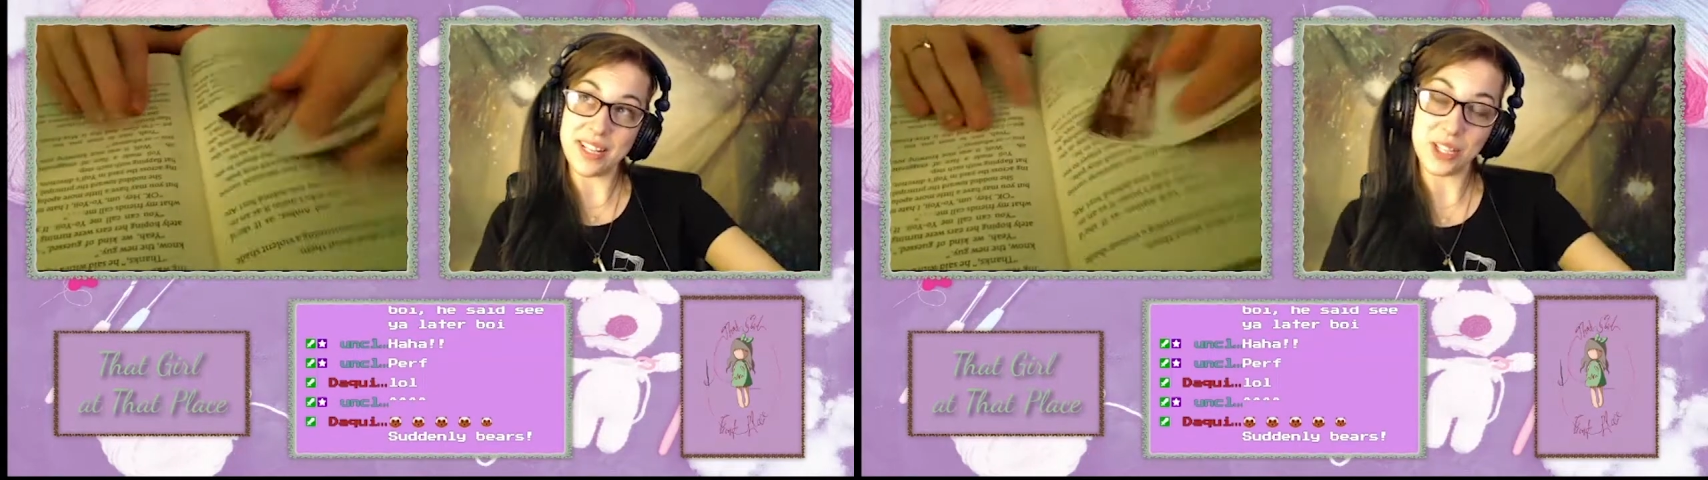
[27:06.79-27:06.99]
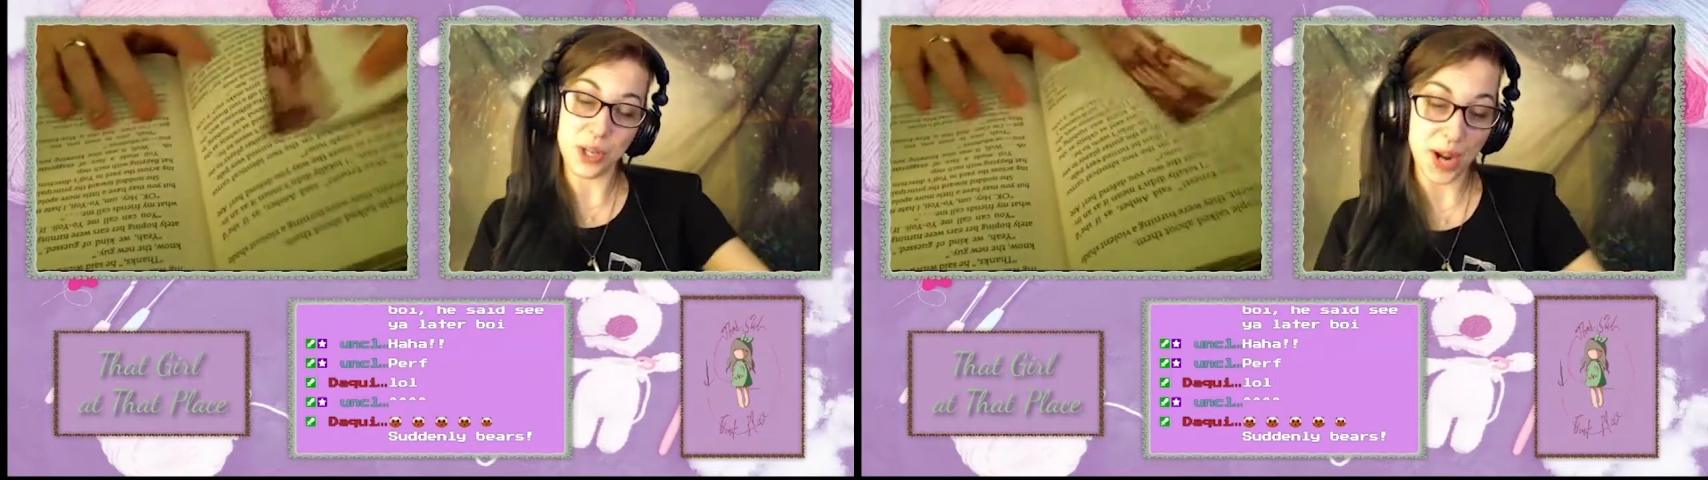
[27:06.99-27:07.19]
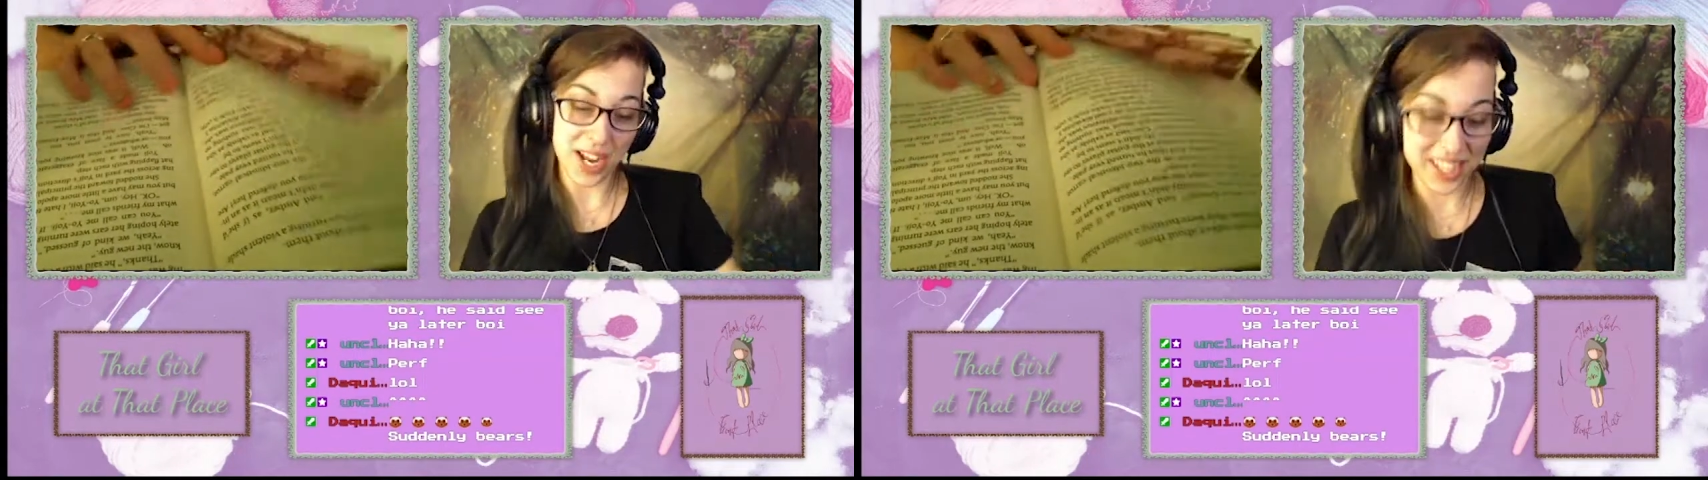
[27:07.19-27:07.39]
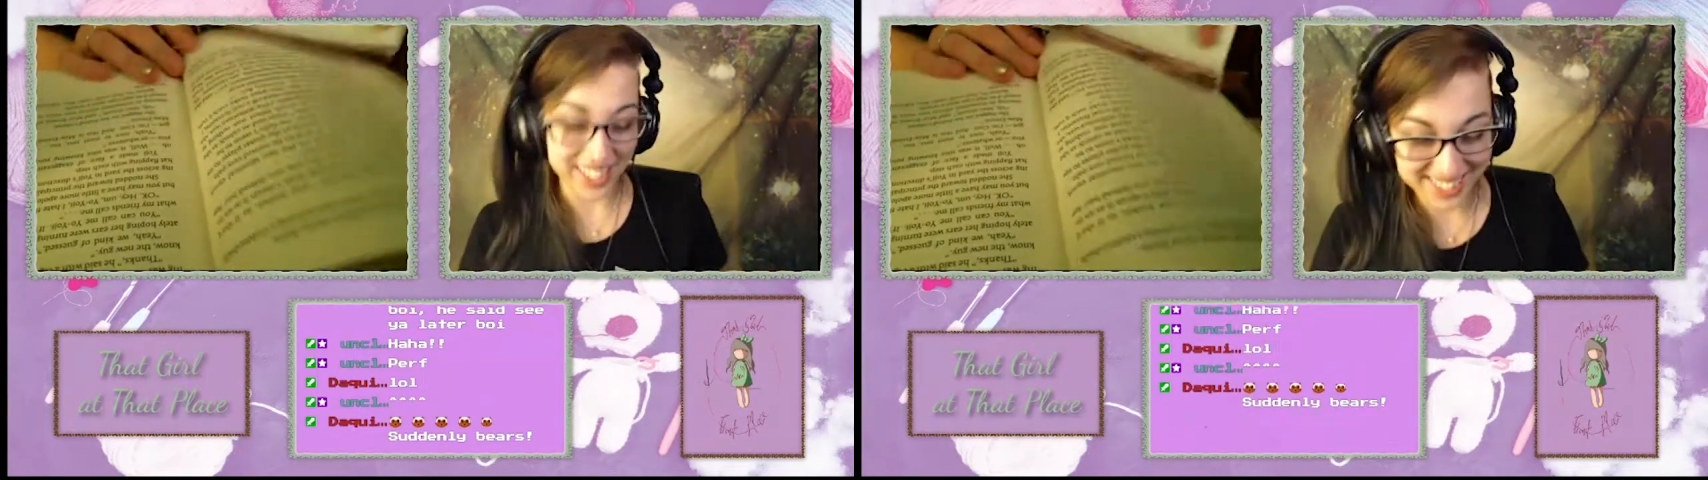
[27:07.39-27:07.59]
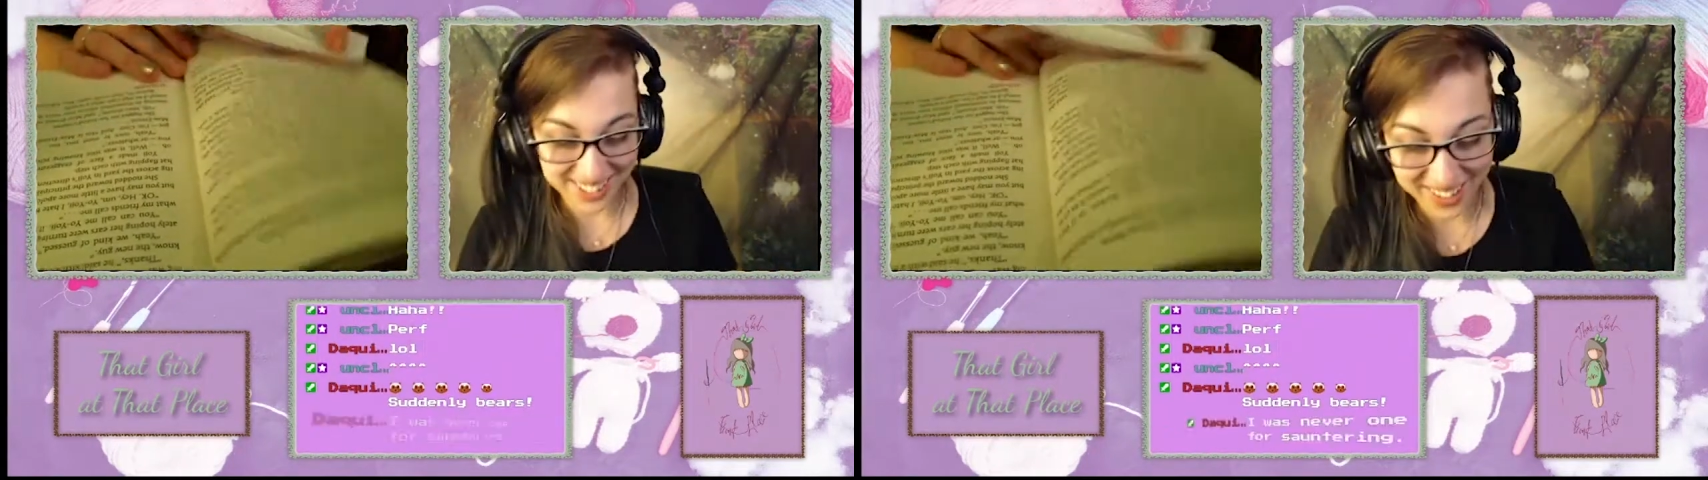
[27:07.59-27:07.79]
correctly.
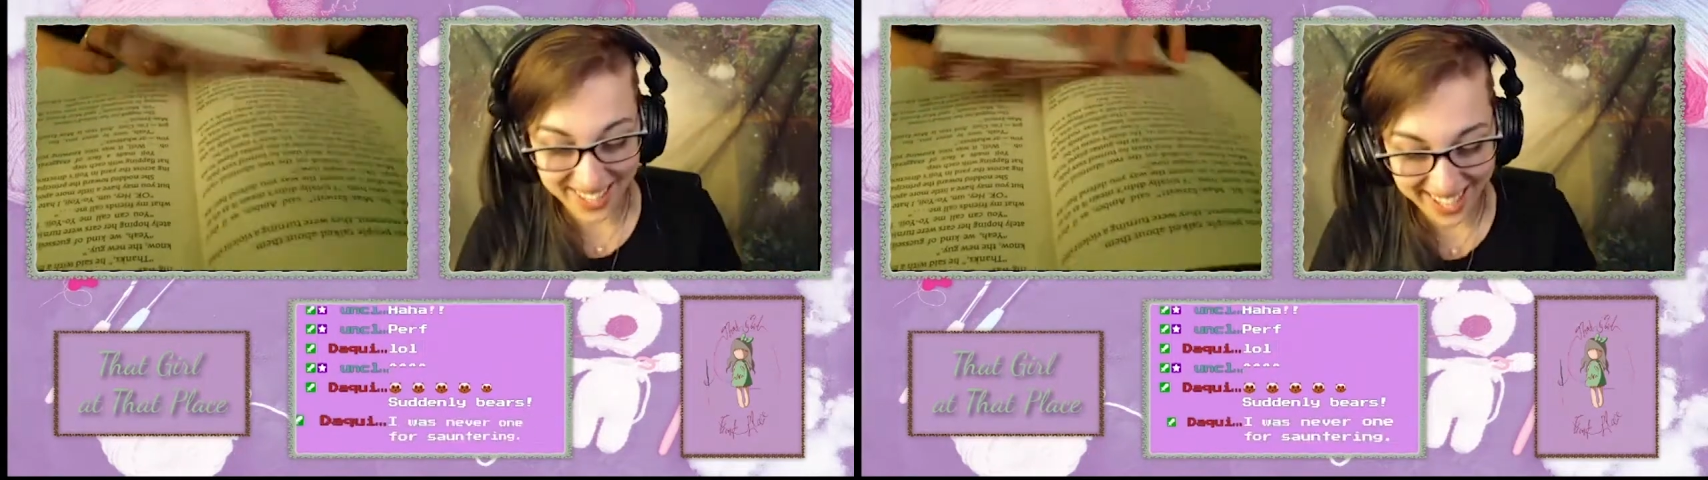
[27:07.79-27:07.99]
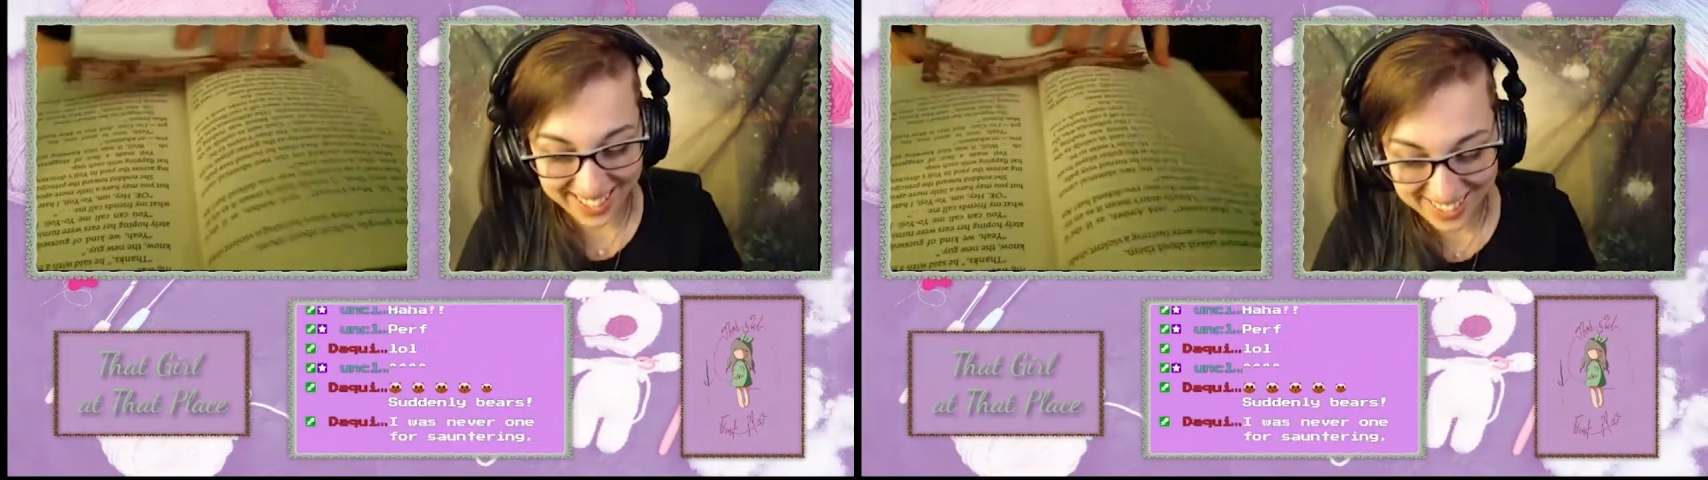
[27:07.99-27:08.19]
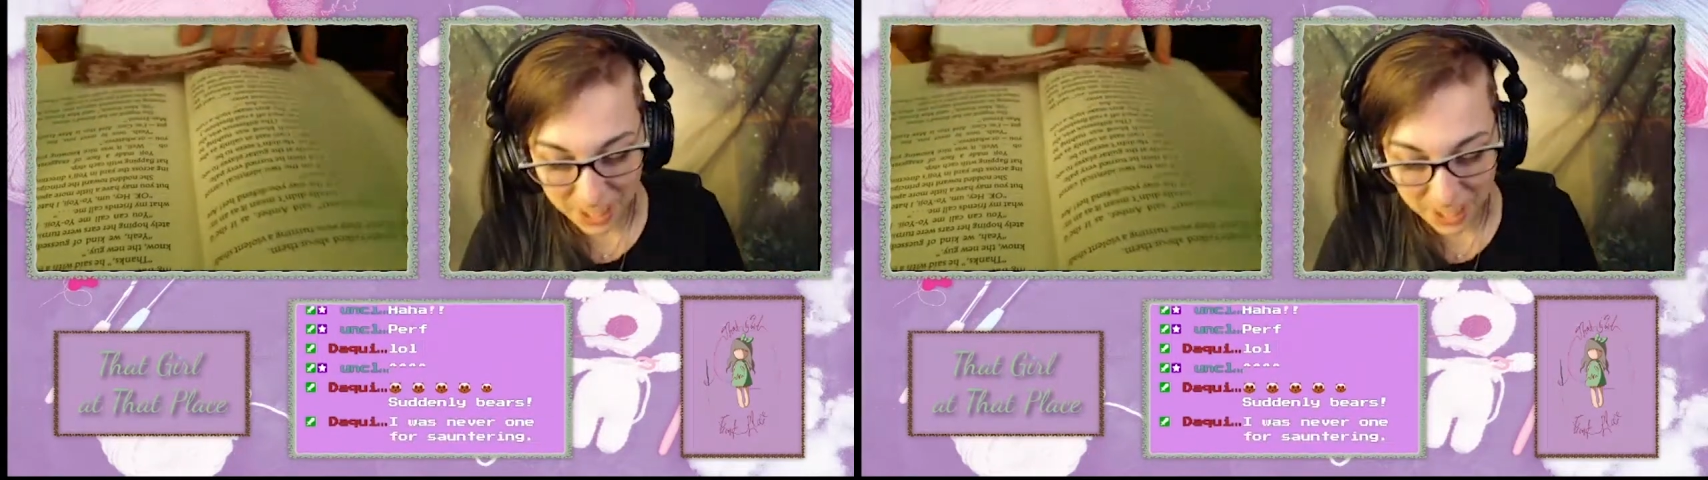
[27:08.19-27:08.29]
Sorry, guys.